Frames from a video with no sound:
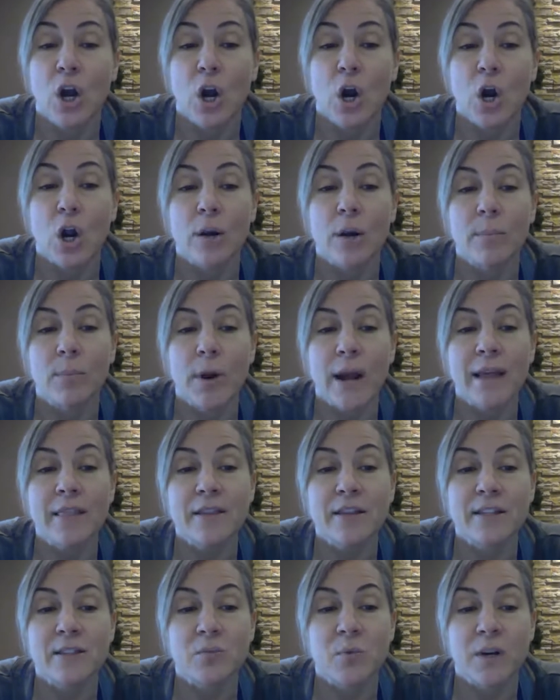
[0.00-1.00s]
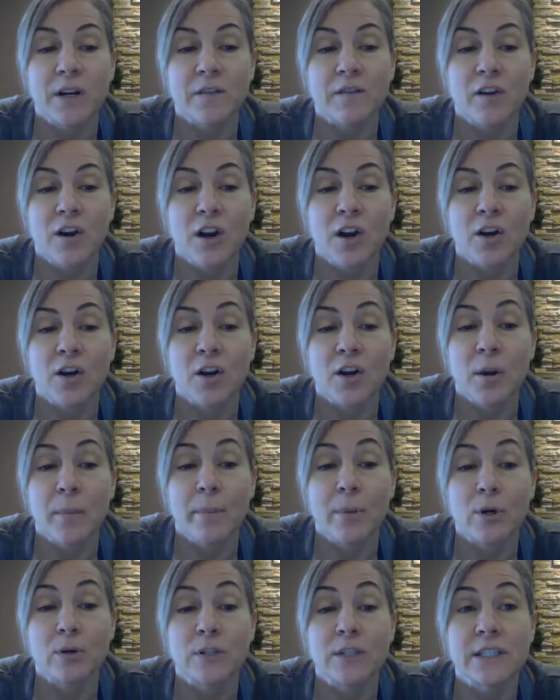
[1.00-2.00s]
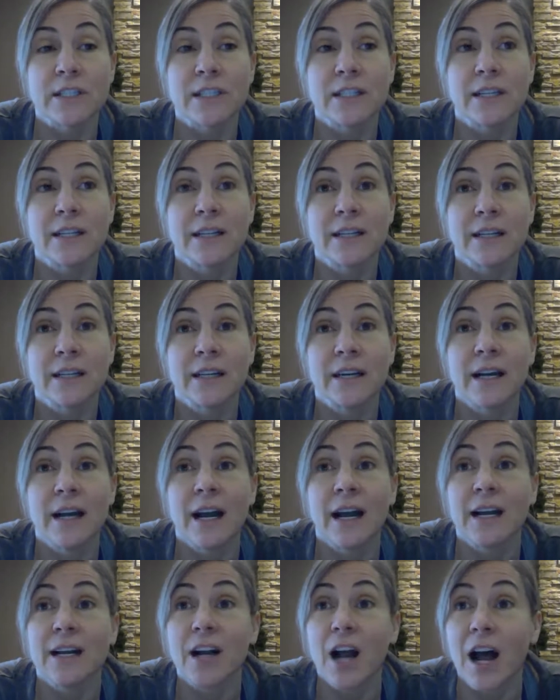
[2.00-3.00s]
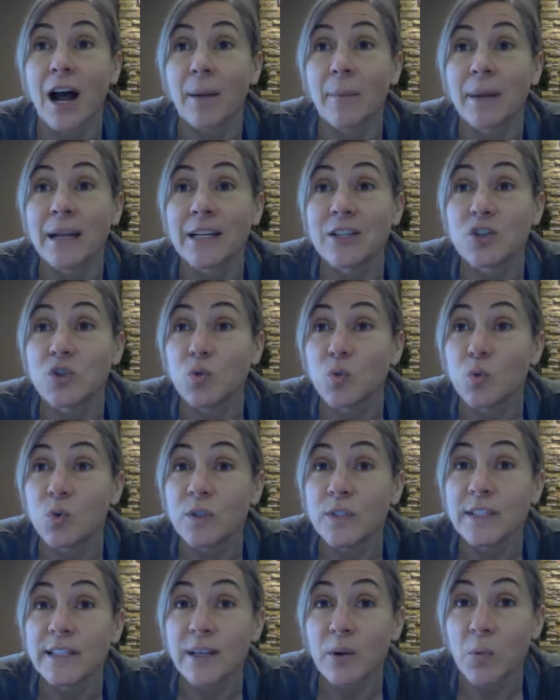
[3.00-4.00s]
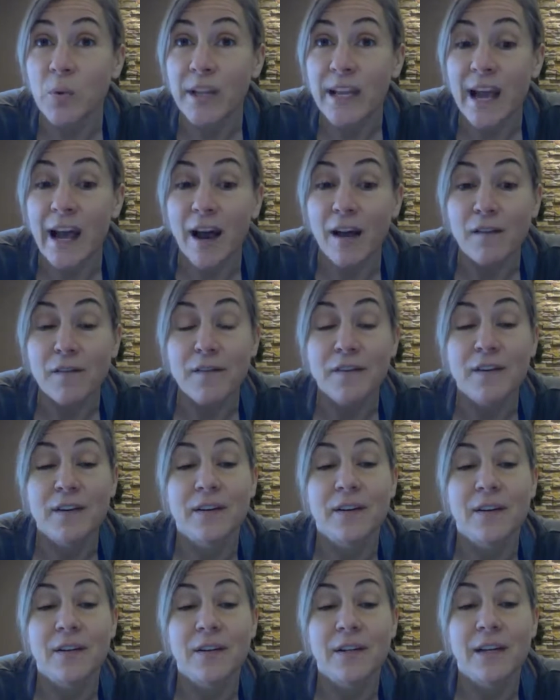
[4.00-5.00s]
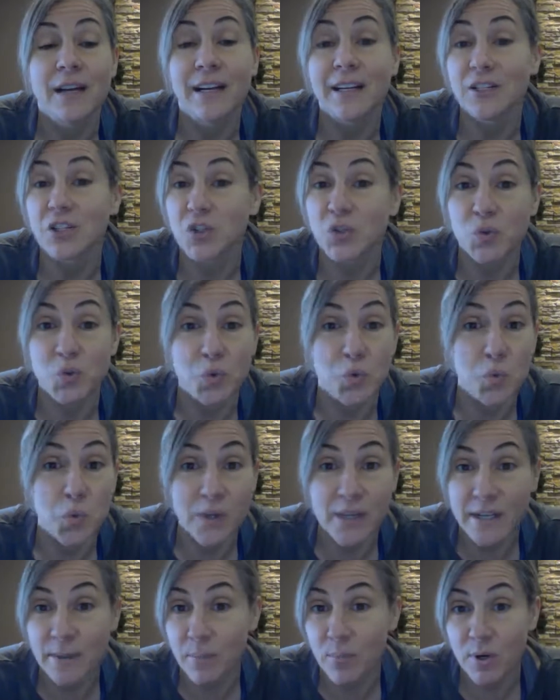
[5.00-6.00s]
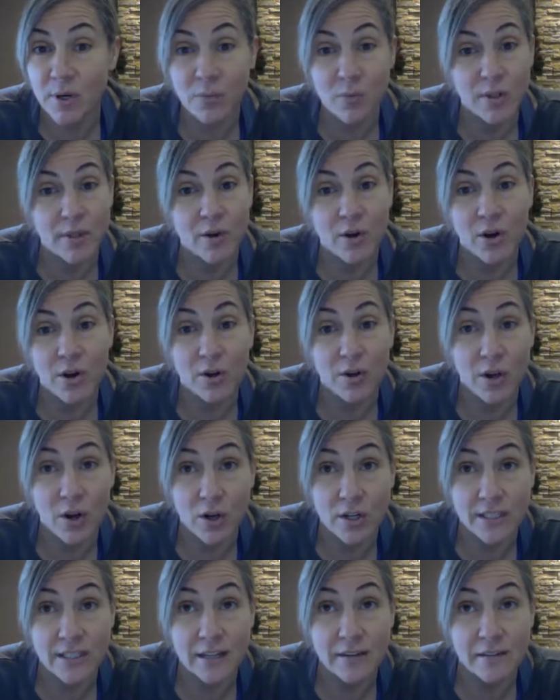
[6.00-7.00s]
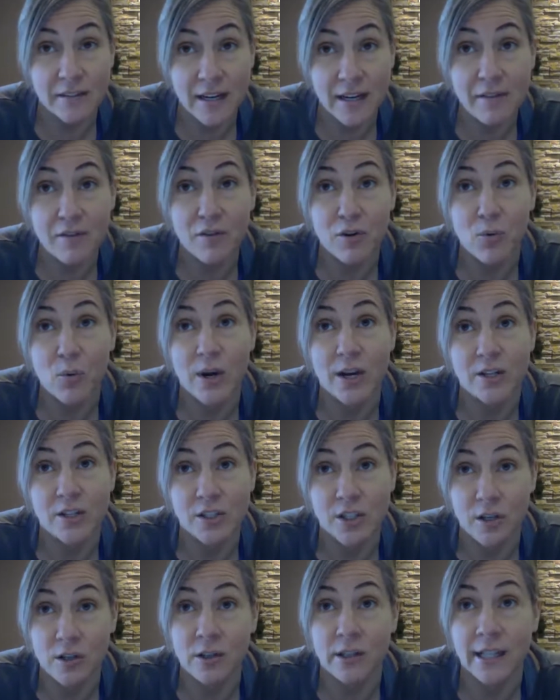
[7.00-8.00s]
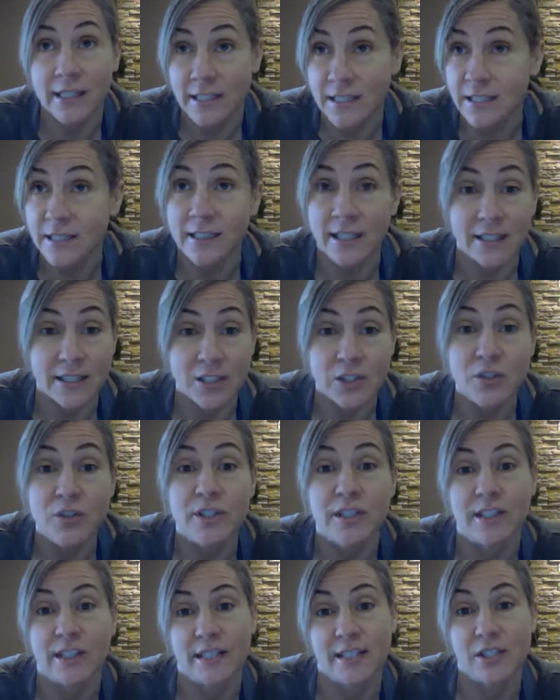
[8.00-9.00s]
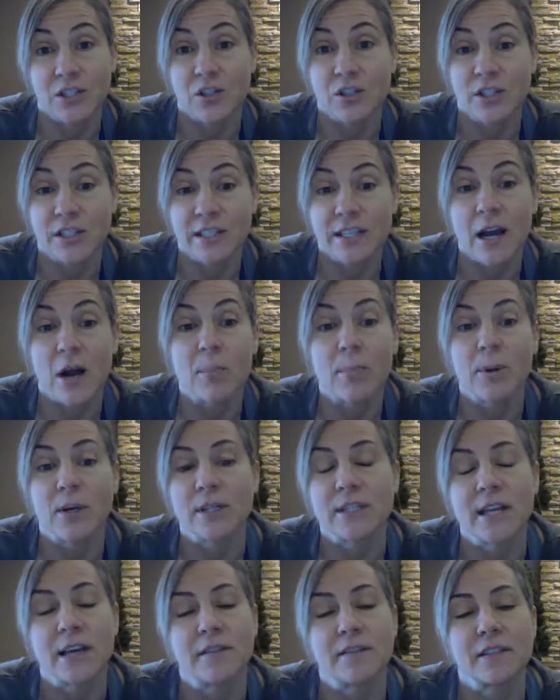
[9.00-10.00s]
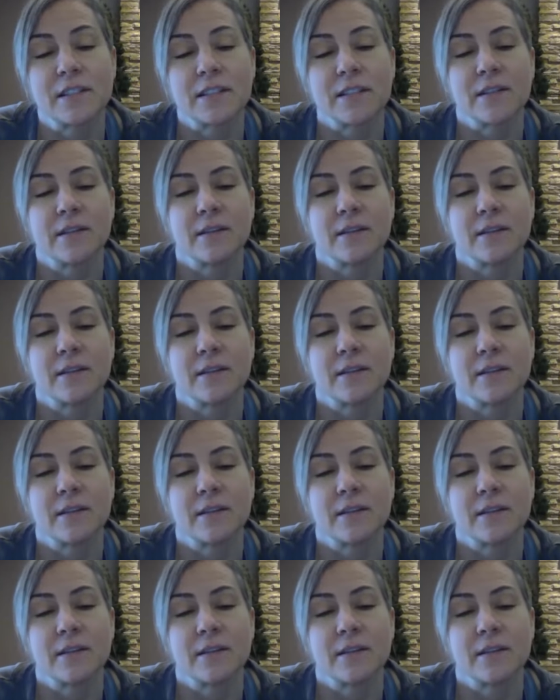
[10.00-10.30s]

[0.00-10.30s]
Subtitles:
Our breath is one of our most calming tools that we have, and it's a tool we can bring with ourselves everywhere. So let's use it. Let's use it to help ourselves.